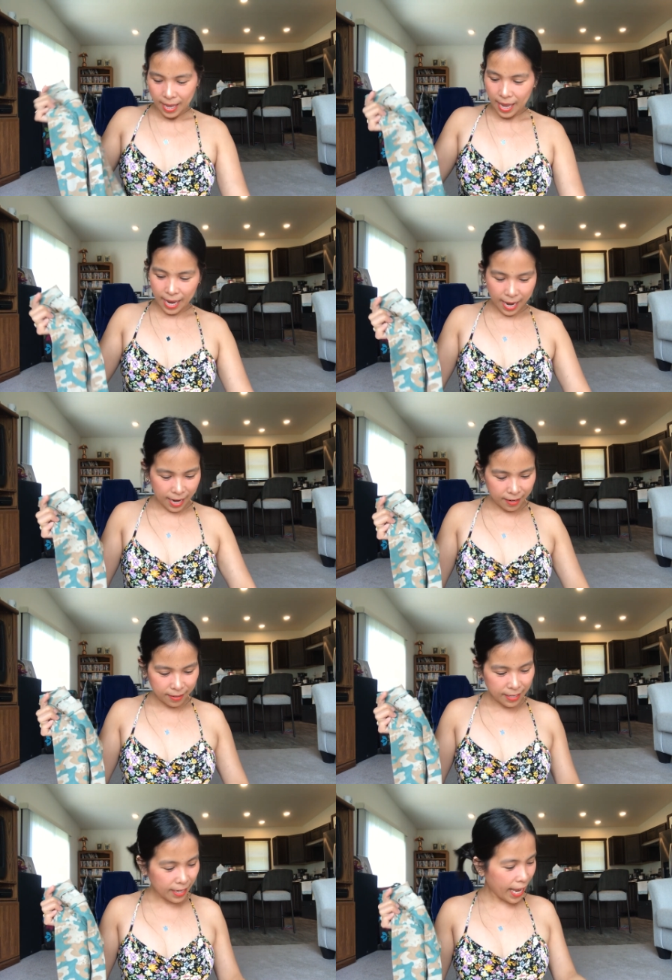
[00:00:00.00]

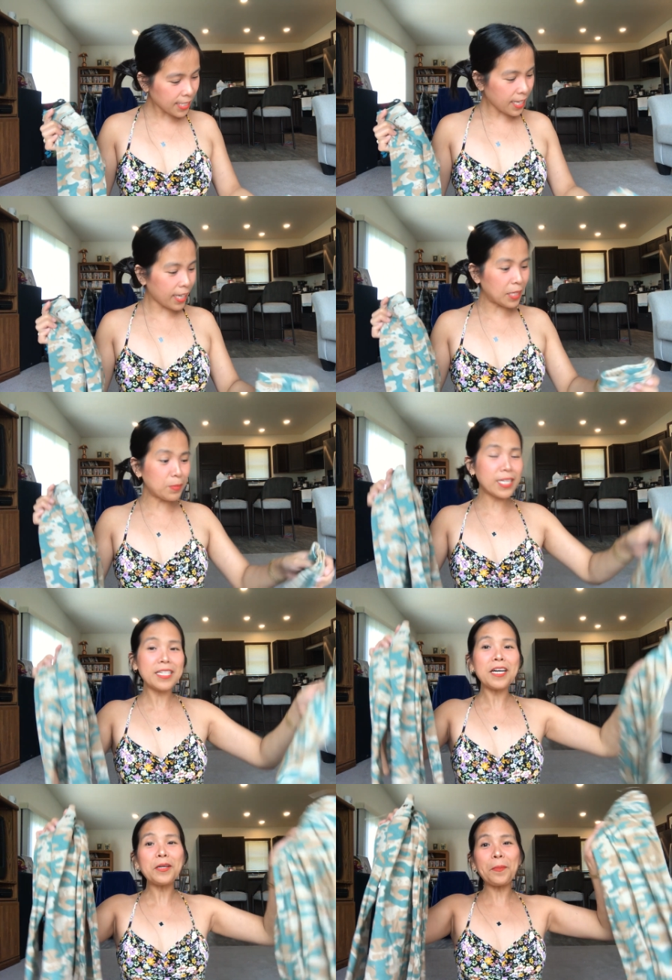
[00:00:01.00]
And the next item is
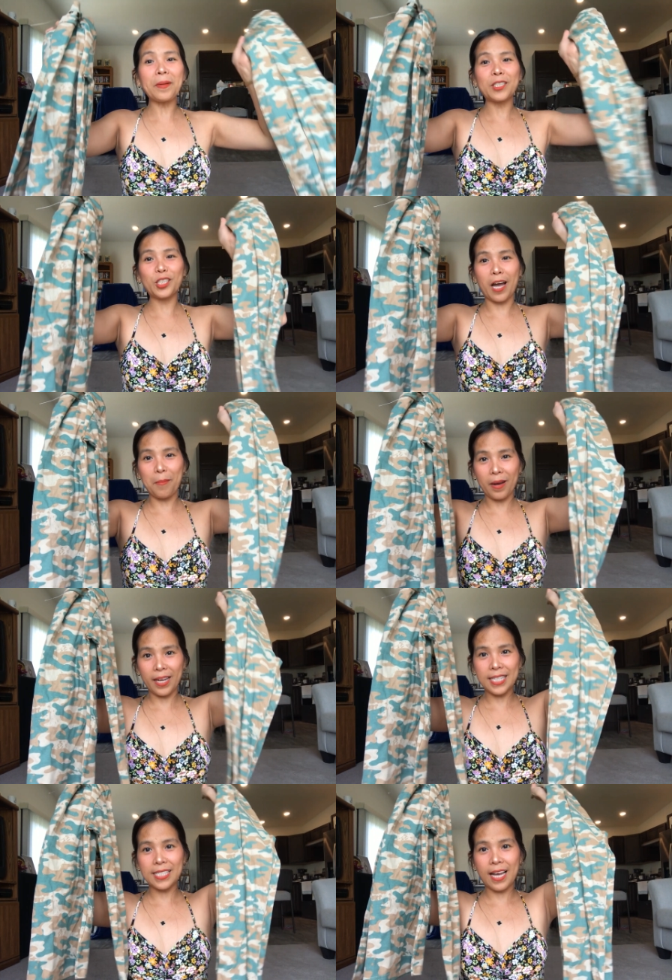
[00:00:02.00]
another
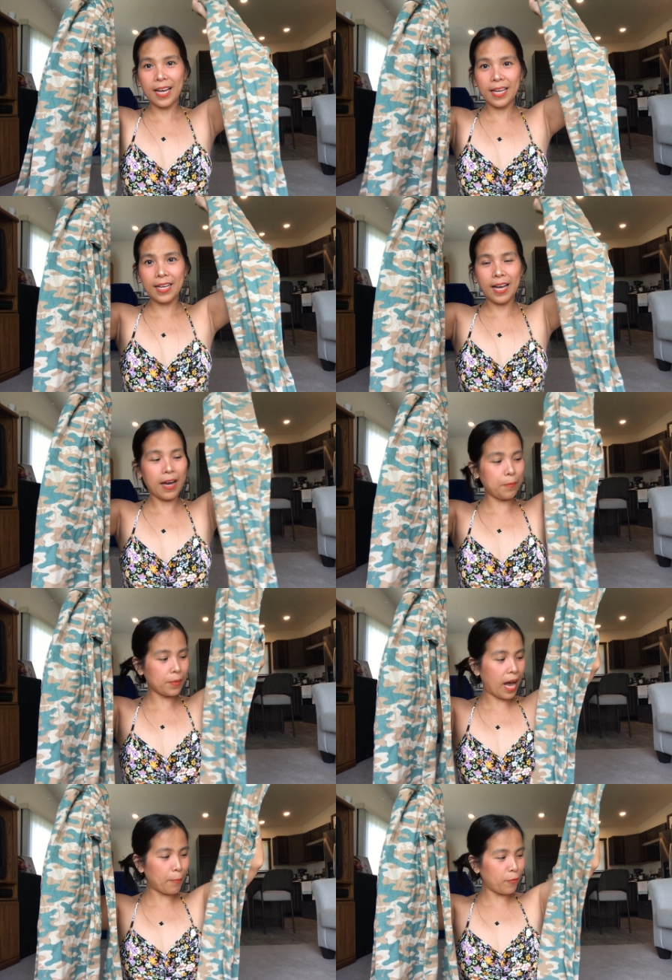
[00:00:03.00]
pajama. It's a
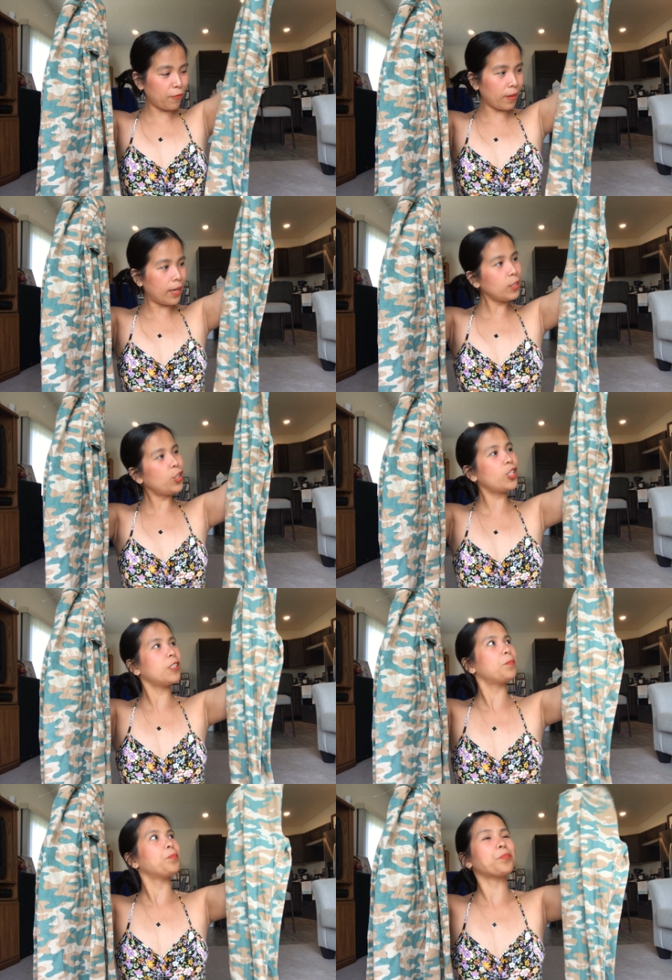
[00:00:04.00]
um,
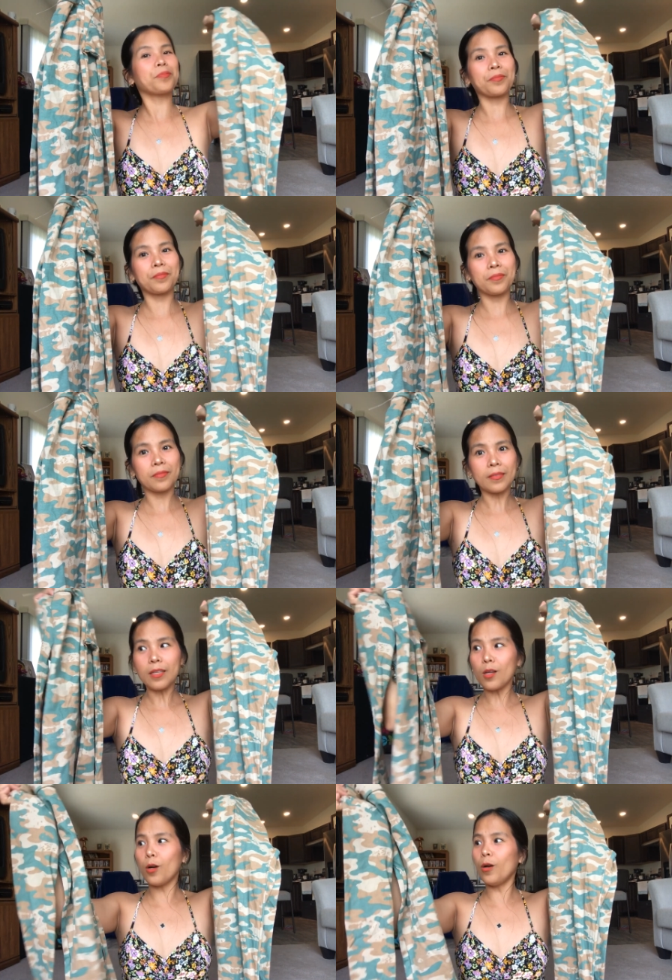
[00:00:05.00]
camouflage
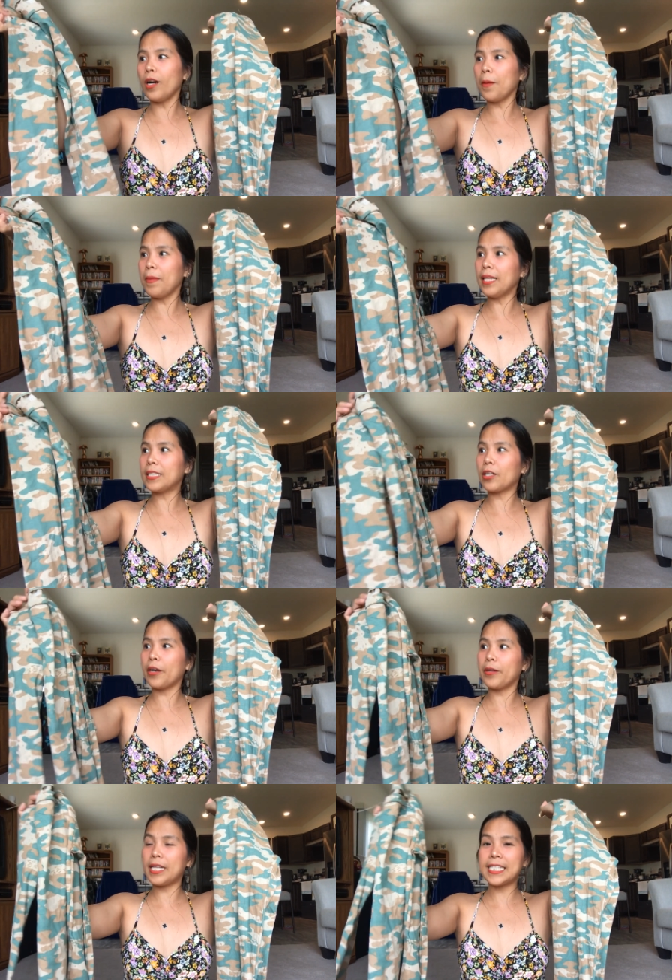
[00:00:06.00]
or a
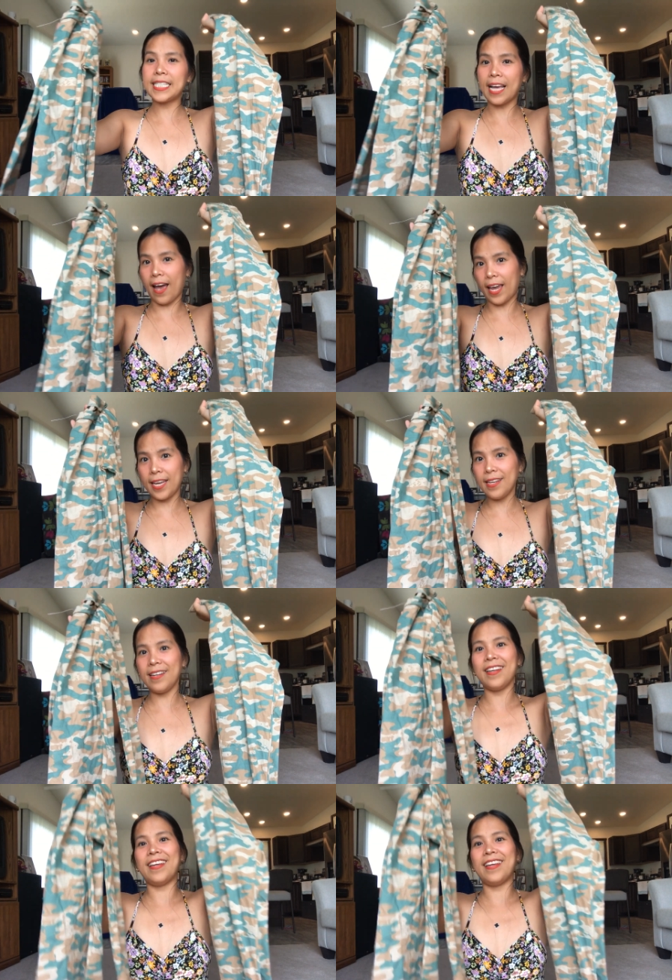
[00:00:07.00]
military design.